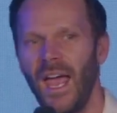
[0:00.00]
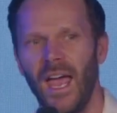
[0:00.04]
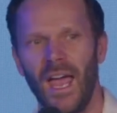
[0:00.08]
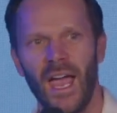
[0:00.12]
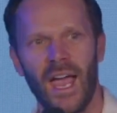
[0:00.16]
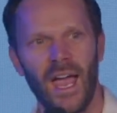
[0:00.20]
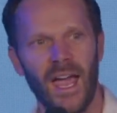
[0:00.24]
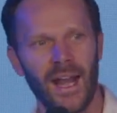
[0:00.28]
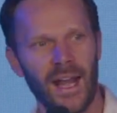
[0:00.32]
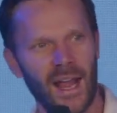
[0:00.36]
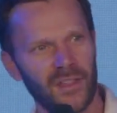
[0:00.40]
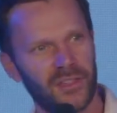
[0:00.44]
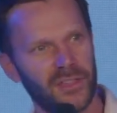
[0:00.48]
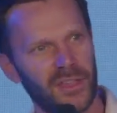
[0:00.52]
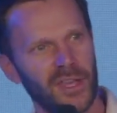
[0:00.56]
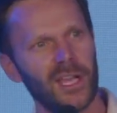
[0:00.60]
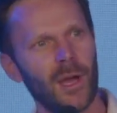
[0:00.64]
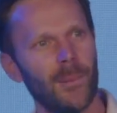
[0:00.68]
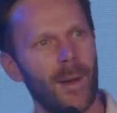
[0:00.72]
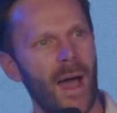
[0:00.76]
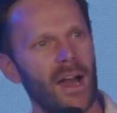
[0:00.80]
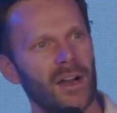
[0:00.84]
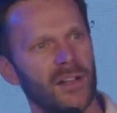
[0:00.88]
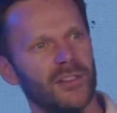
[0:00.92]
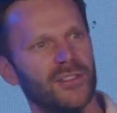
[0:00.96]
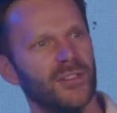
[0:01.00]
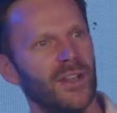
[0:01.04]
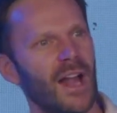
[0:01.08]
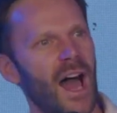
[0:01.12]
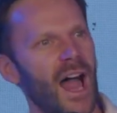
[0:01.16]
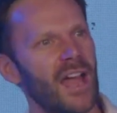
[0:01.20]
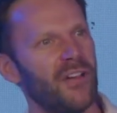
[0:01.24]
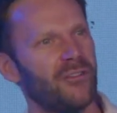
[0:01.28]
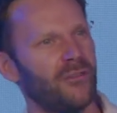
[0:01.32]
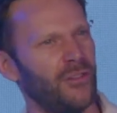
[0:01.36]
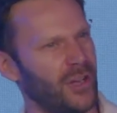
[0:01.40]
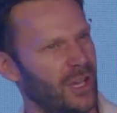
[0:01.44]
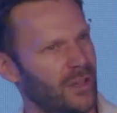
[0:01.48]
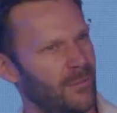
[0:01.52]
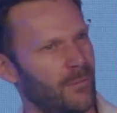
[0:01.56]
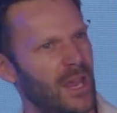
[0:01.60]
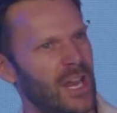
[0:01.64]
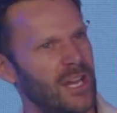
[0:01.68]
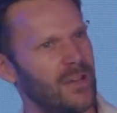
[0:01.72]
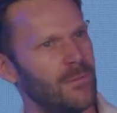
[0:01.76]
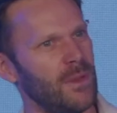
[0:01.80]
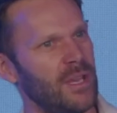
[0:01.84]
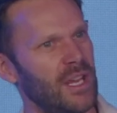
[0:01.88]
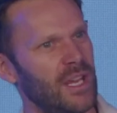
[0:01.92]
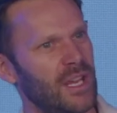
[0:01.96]
And I think about his life, and it
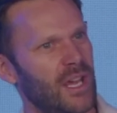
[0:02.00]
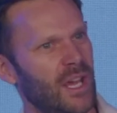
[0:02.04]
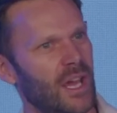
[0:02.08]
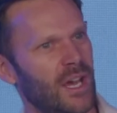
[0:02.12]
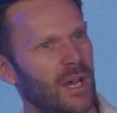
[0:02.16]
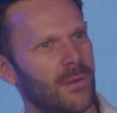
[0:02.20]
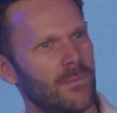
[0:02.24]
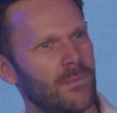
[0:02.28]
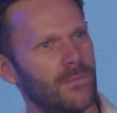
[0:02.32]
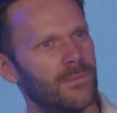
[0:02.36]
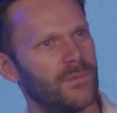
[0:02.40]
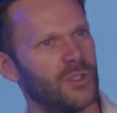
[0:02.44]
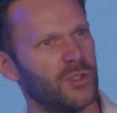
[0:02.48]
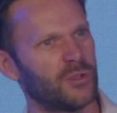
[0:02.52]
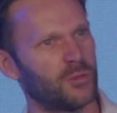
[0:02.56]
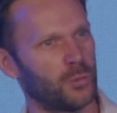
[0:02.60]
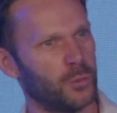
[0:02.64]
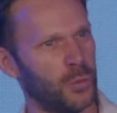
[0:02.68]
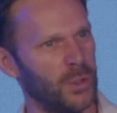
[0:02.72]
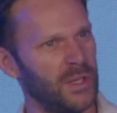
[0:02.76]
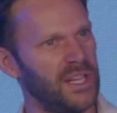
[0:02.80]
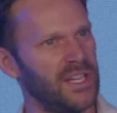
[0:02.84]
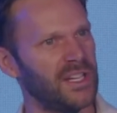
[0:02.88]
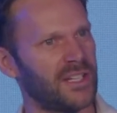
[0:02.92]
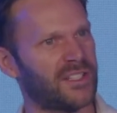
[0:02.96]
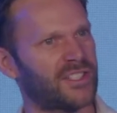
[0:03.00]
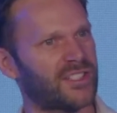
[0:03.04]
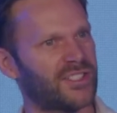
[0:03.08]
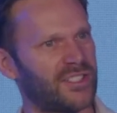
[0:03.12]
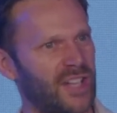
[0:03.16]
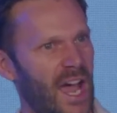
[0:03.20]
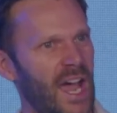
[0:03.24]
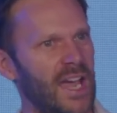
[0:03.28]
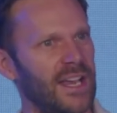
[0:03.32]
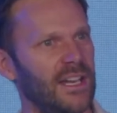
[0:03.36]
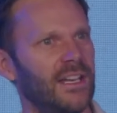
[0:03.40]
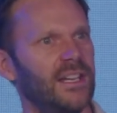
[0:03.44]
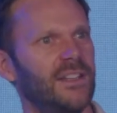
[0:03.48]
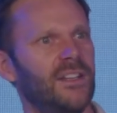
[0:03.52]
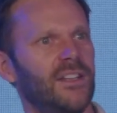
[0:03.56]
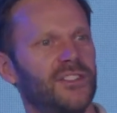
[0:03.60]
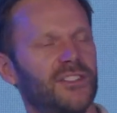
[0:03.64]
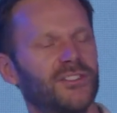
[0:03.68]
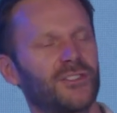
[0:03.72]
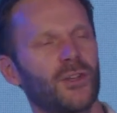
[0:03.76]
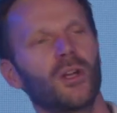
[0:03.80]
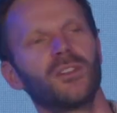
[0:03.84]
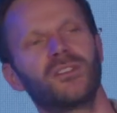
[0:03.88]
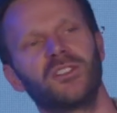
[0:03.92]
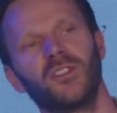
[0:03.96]
made me just really excited to
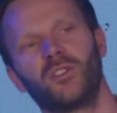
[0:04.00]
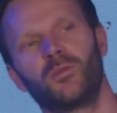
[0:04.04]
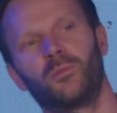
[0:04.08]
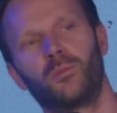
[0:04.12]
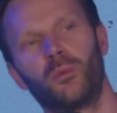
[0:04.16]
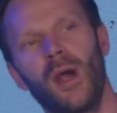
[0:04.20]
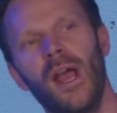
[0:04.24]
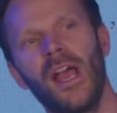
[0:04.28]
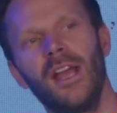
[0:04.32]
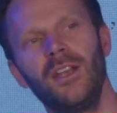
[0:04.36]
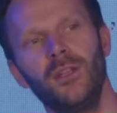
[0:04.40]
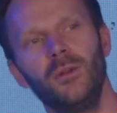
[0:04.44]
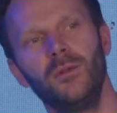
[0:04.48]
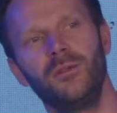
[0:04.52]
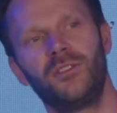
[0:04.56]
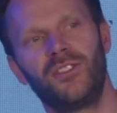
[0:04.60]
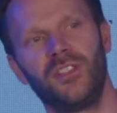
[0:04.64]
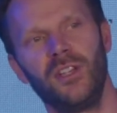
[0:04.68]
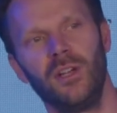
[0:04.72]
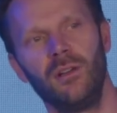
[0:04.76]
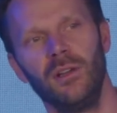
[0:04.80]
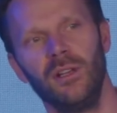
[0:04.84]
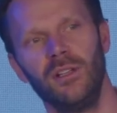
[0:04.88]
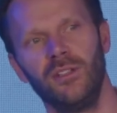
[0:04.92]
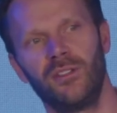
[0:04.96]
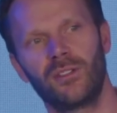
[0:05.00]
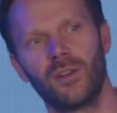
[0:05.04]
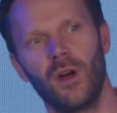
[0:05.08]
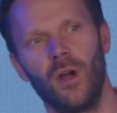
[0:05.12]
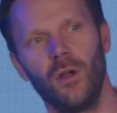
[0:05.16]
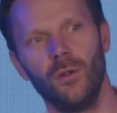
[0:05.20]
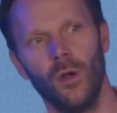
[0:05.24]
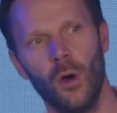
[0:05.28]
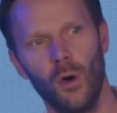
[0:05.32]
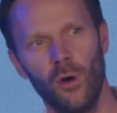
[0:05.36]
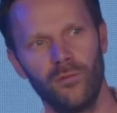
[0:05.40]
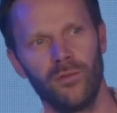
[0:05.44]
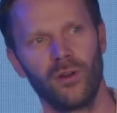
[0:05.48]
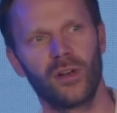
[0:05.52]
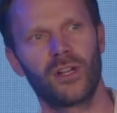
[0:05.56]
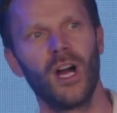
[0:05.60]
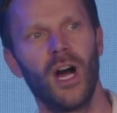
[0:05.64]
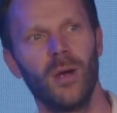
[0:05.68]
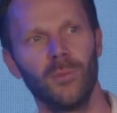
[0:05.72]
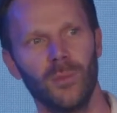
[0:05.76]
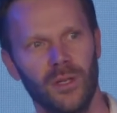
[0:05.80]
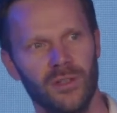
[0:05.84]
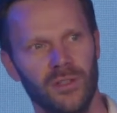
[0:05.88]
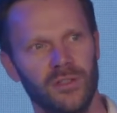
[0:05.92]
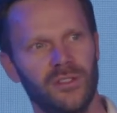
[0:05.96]
start this brand new series called
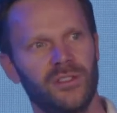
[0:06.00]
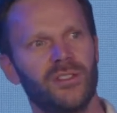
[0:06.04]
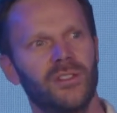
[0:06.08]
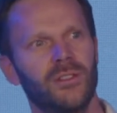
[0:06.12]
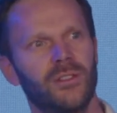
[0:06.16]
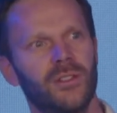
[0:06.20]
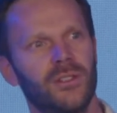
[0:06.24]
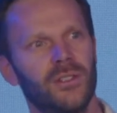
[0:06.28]
Overcomers.